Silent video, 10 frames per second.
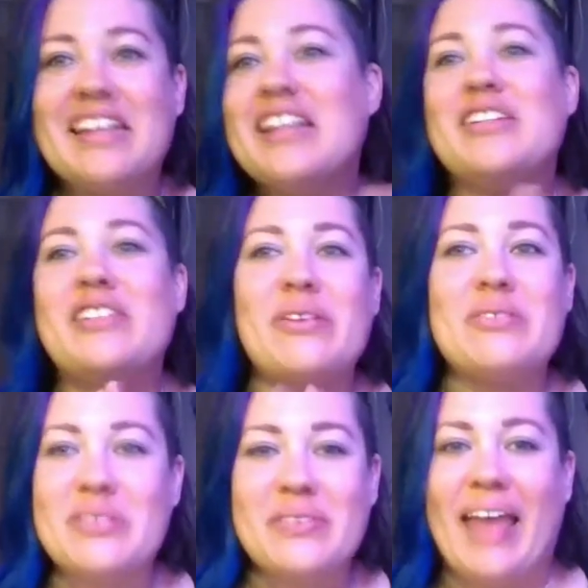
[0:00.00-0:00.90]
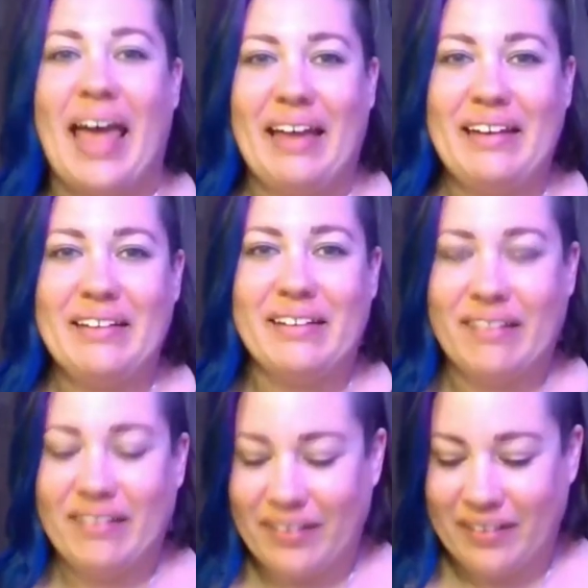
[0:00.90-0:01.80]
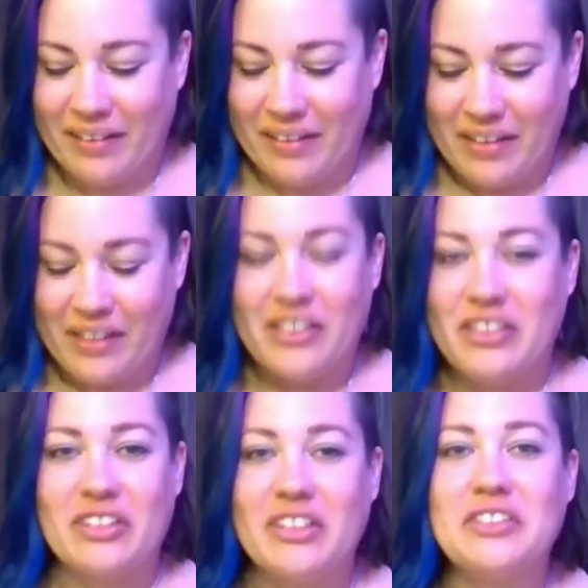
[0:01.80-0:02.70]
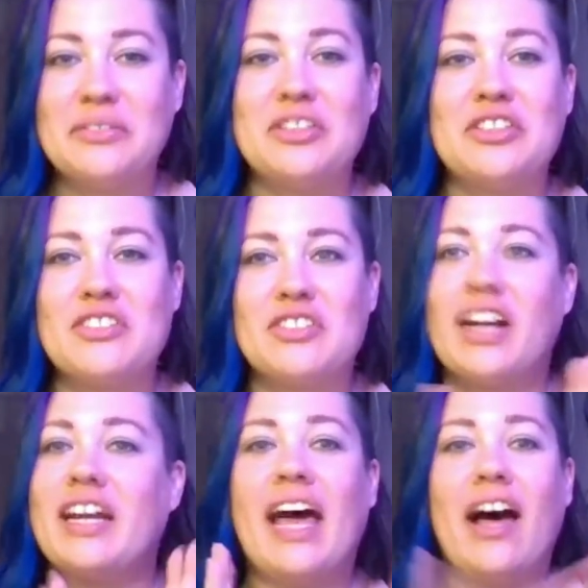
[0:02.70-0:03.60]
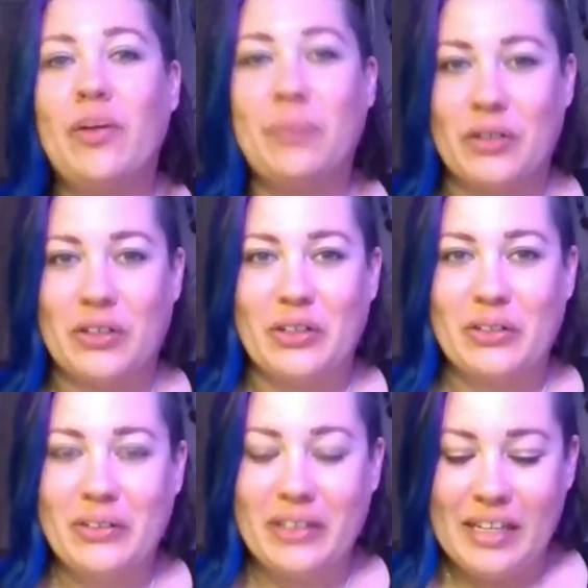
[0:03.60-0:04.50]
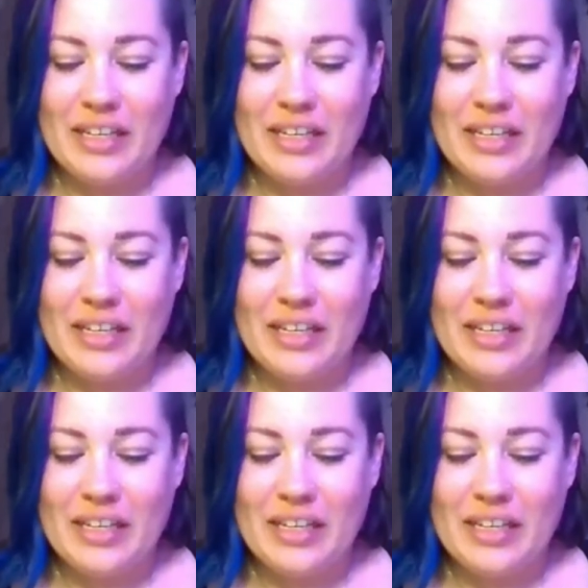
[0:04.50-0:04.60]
Don't do that. Your intuition's trying to help you.